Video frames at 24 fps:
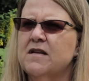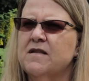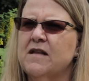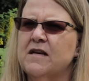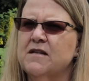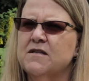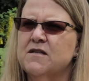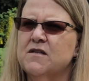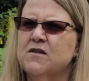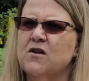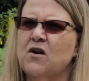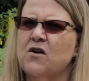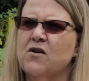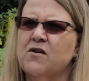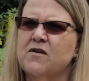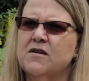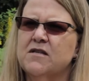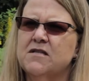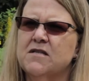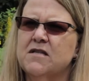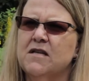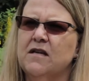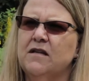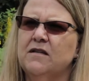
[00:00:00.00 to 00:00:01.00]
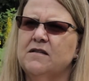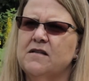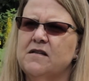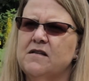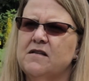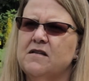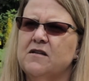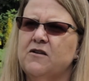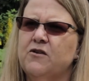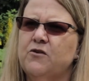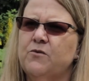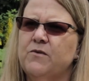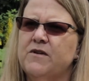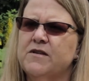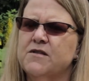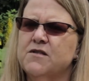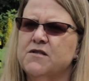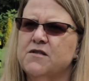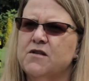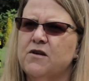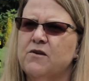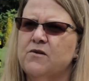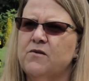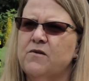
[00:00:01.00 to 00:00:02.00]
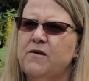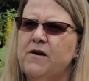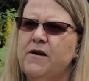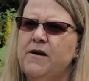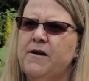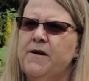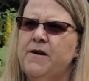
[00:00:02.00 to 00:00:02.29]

that's the hardest thing to deal with. So